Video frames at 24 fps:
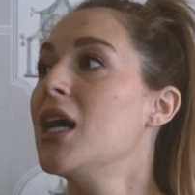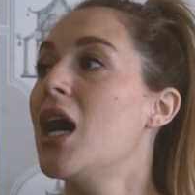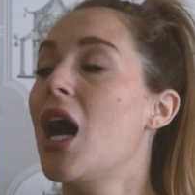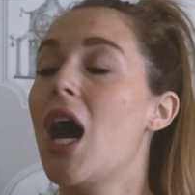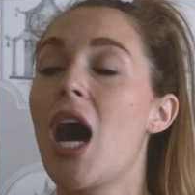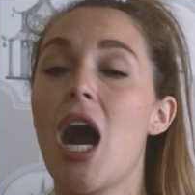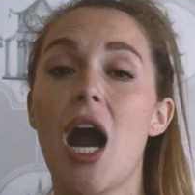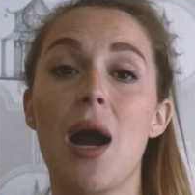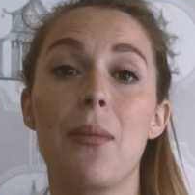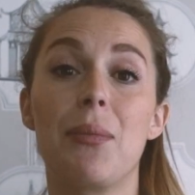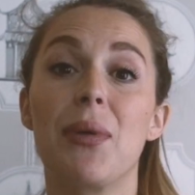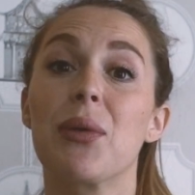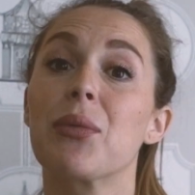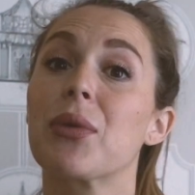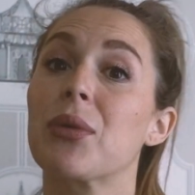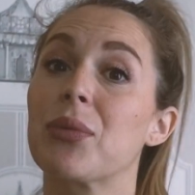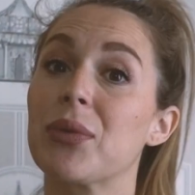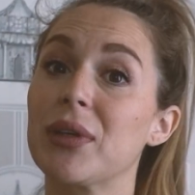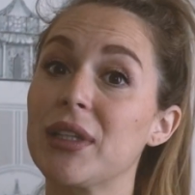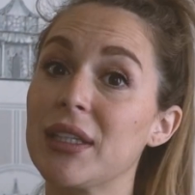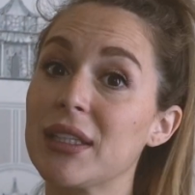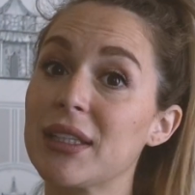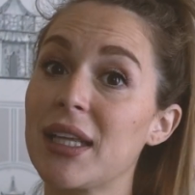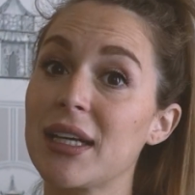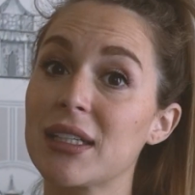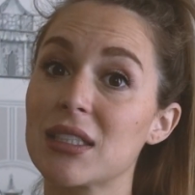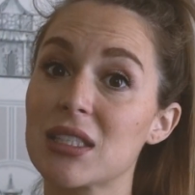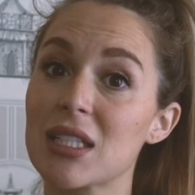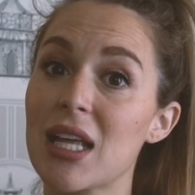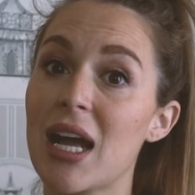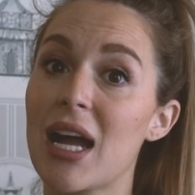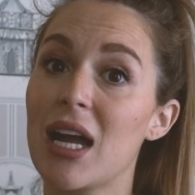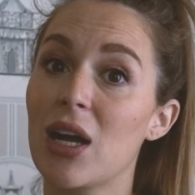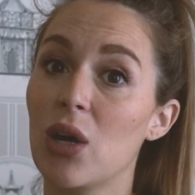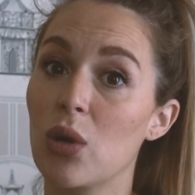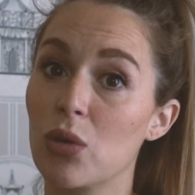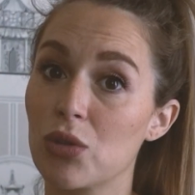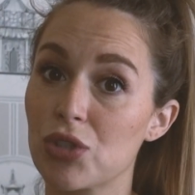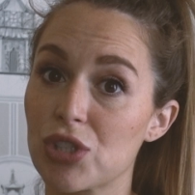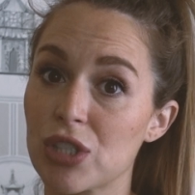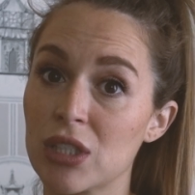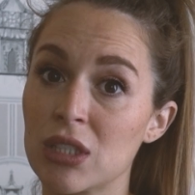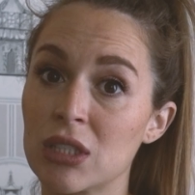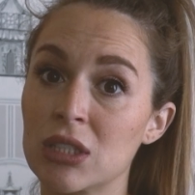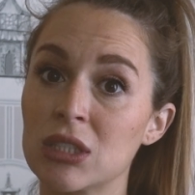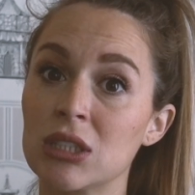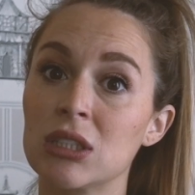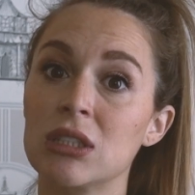But we really liked that.
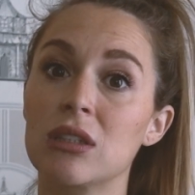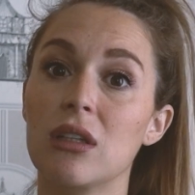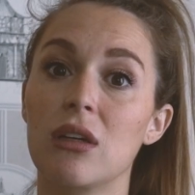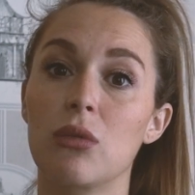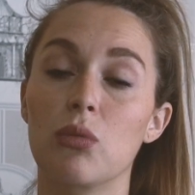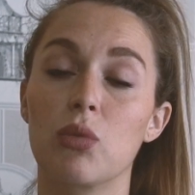Ocean